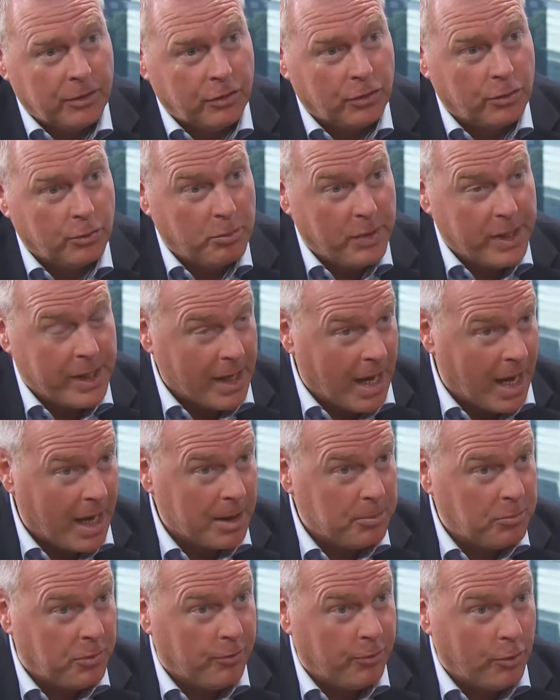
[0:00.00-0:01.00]
to be a high
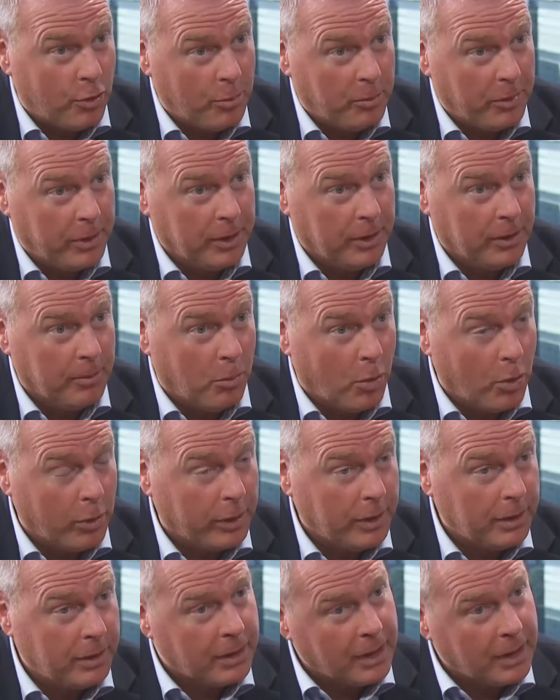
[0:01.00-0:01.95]
performer in the morning